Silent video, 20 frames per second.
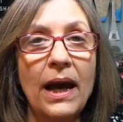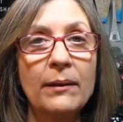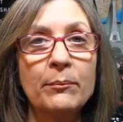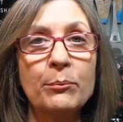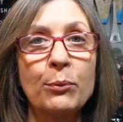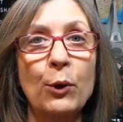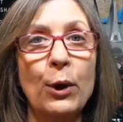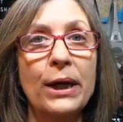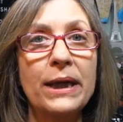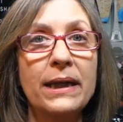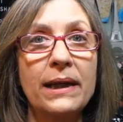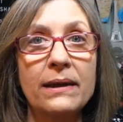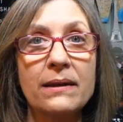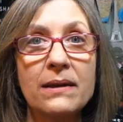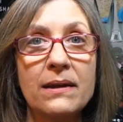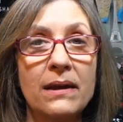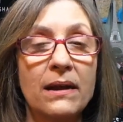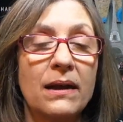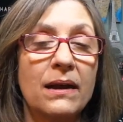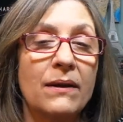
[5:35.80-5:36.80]
and break
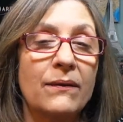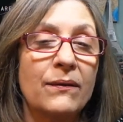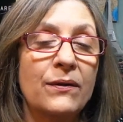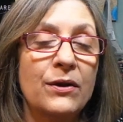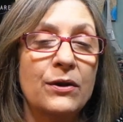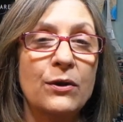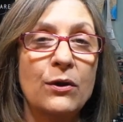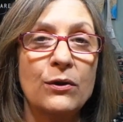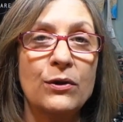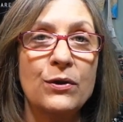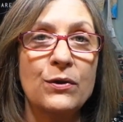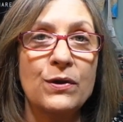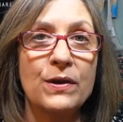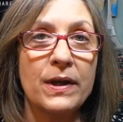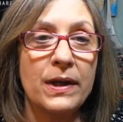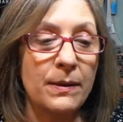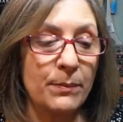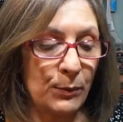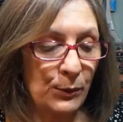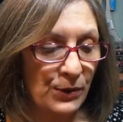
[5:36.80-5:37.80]
it if you don't use a
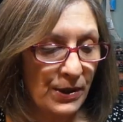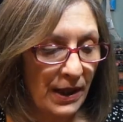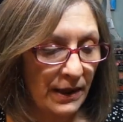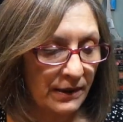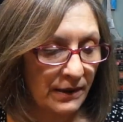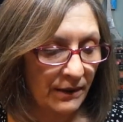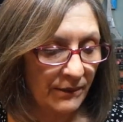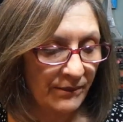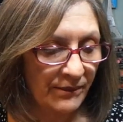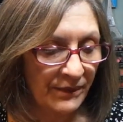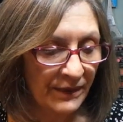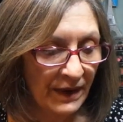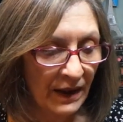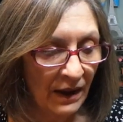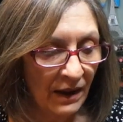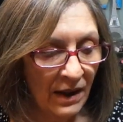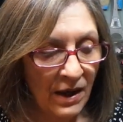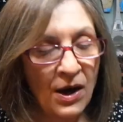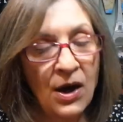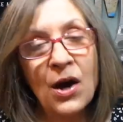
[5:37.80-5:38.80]
heat protectant.
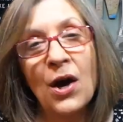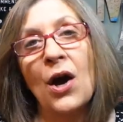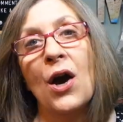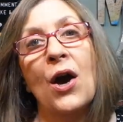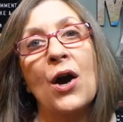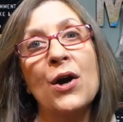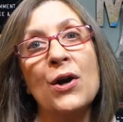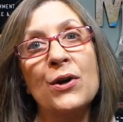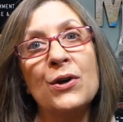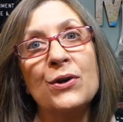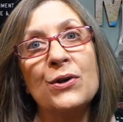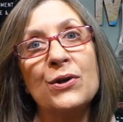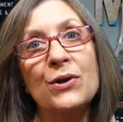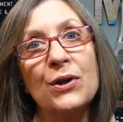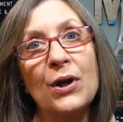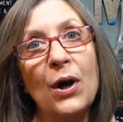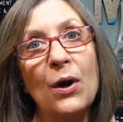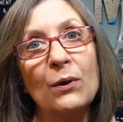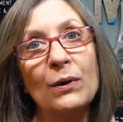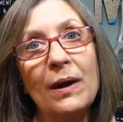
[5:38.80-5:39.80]

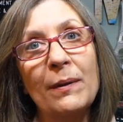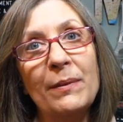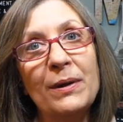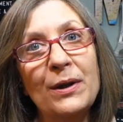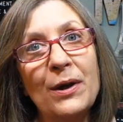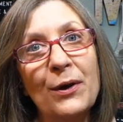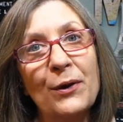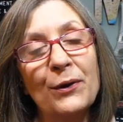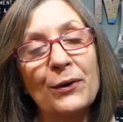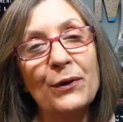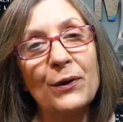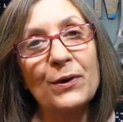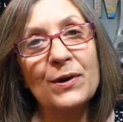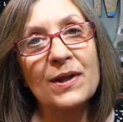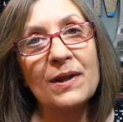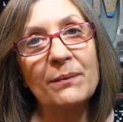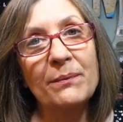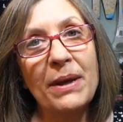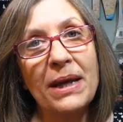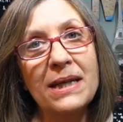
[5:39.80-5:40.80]
So let me know your thoughts
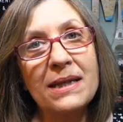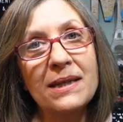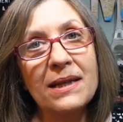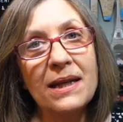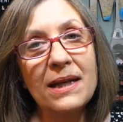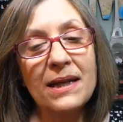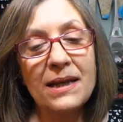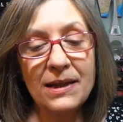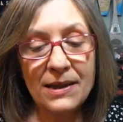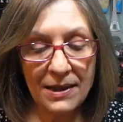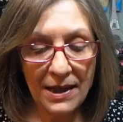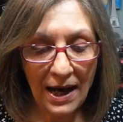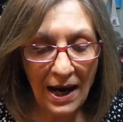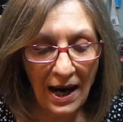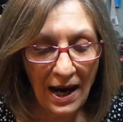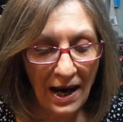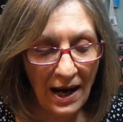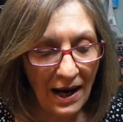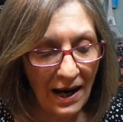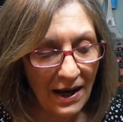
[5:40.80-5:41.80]
on Macy's,
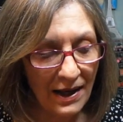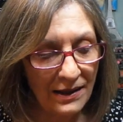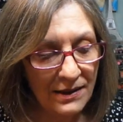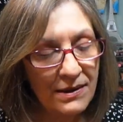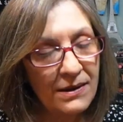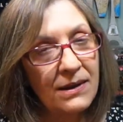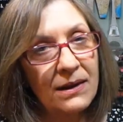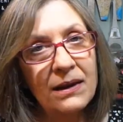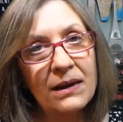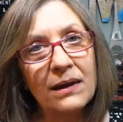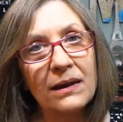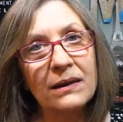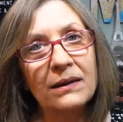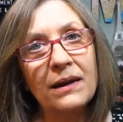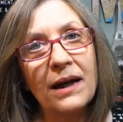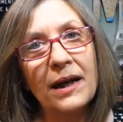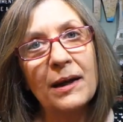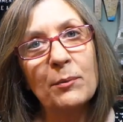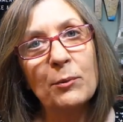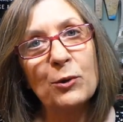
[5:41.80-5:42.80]
and uh,
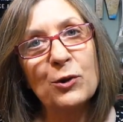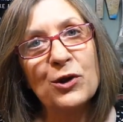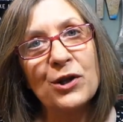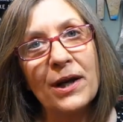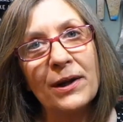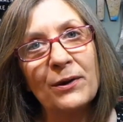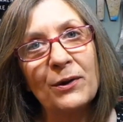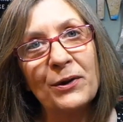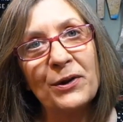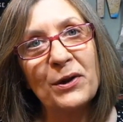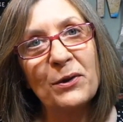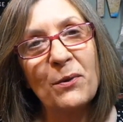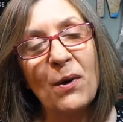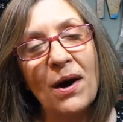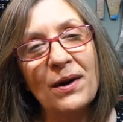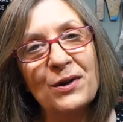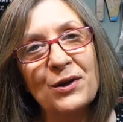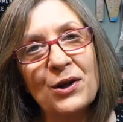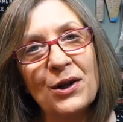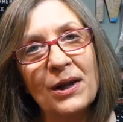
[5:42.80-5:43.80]
I appreciate all you
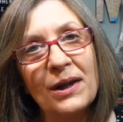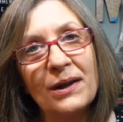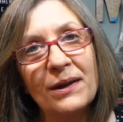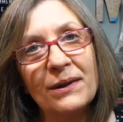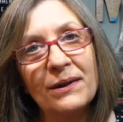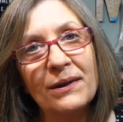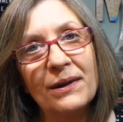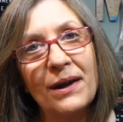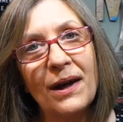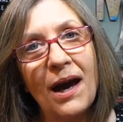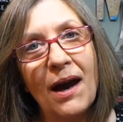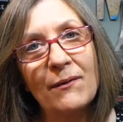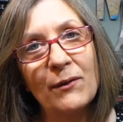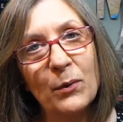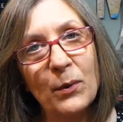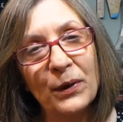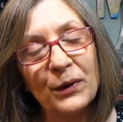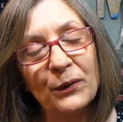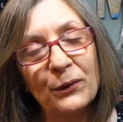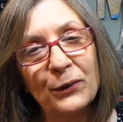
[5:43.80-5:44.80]
watching. Have a
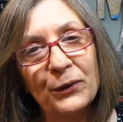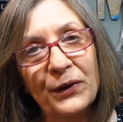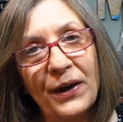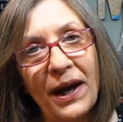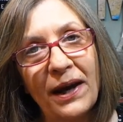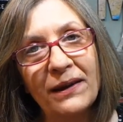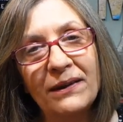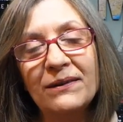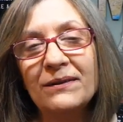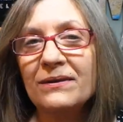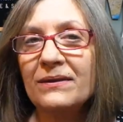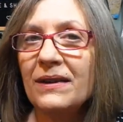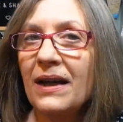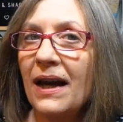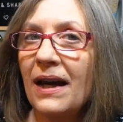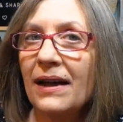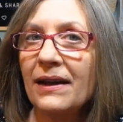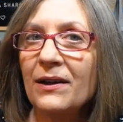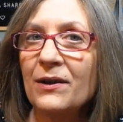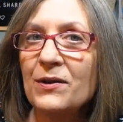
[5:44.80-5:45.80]
wonderful day
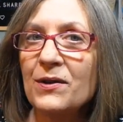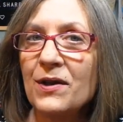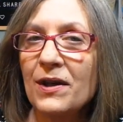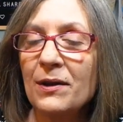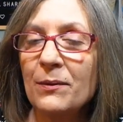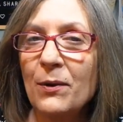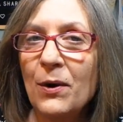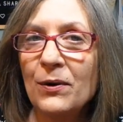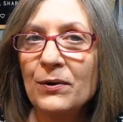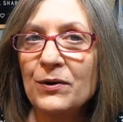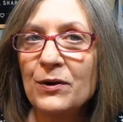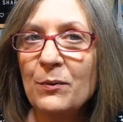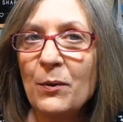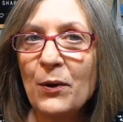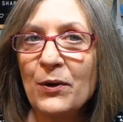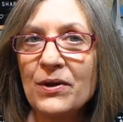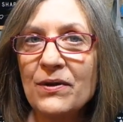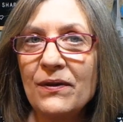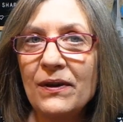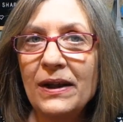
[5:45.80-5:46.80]
and I'll see you all in
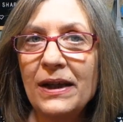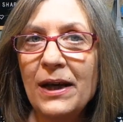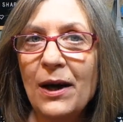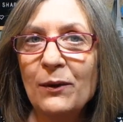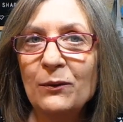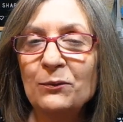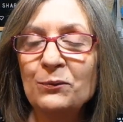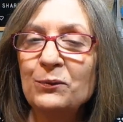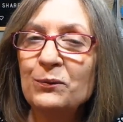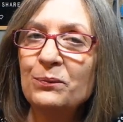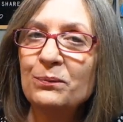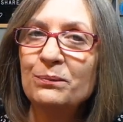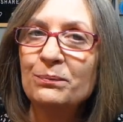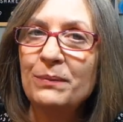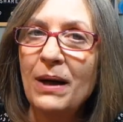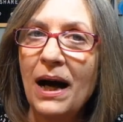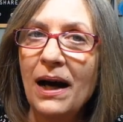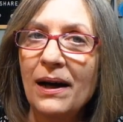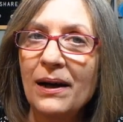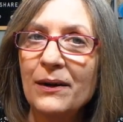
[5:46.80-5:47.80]
tomorrow's video.
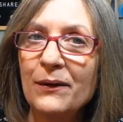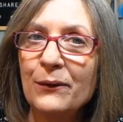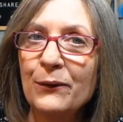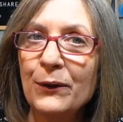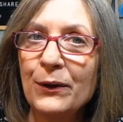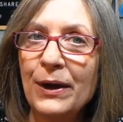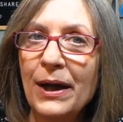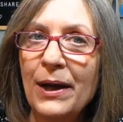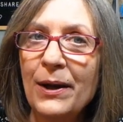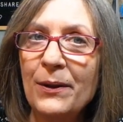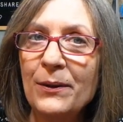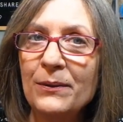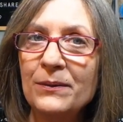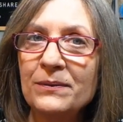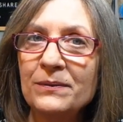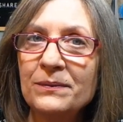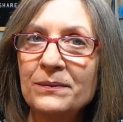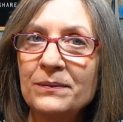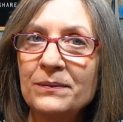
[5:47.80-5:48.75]
Bye for now.